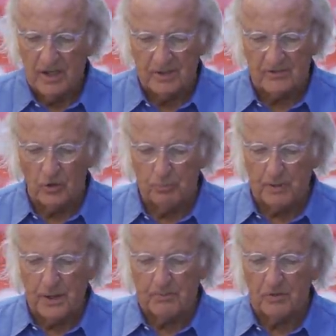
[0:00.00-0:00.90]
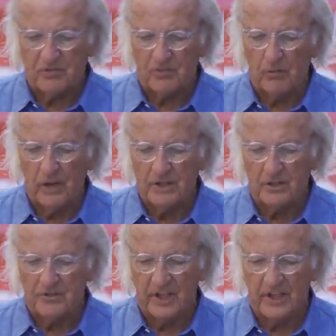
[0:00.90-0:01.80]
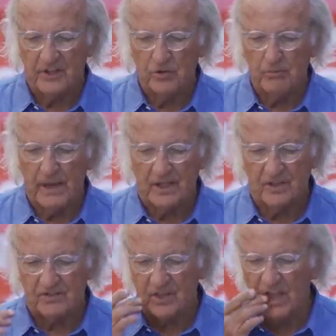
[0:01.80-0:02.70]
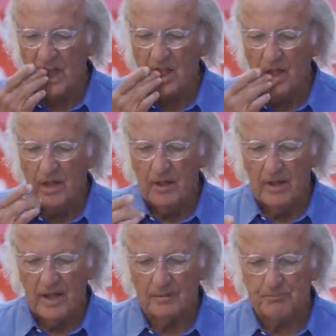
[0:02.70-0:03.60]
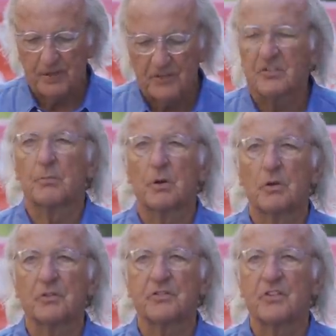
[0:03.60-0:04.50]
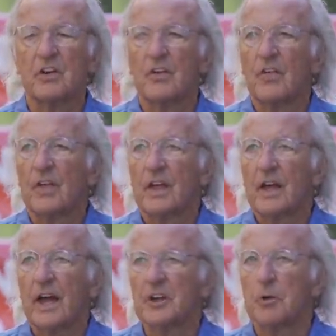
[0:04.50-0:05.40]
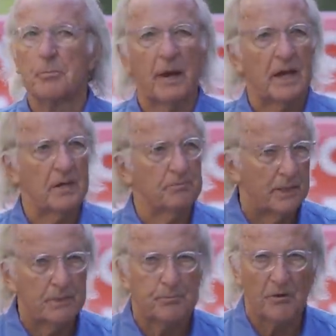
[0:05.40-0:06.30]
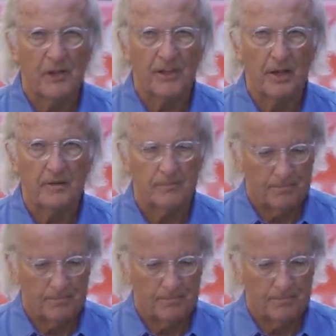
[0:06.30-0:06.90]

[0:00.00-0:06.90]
until people surrendered their humanity and principles and obeyed Big Brother.